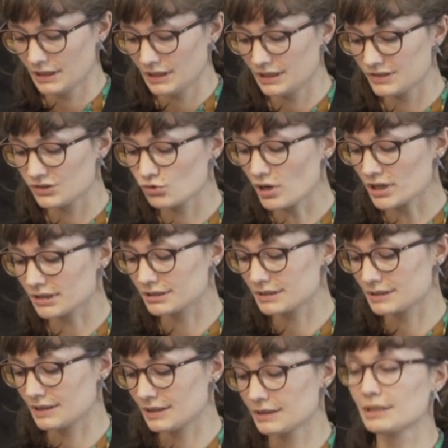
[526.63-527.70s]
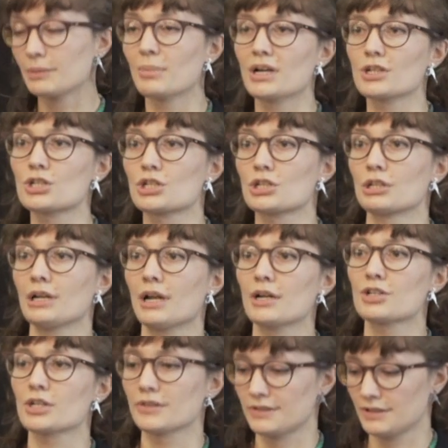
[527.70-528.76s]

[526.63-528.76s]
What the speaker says: he struggled in the much larger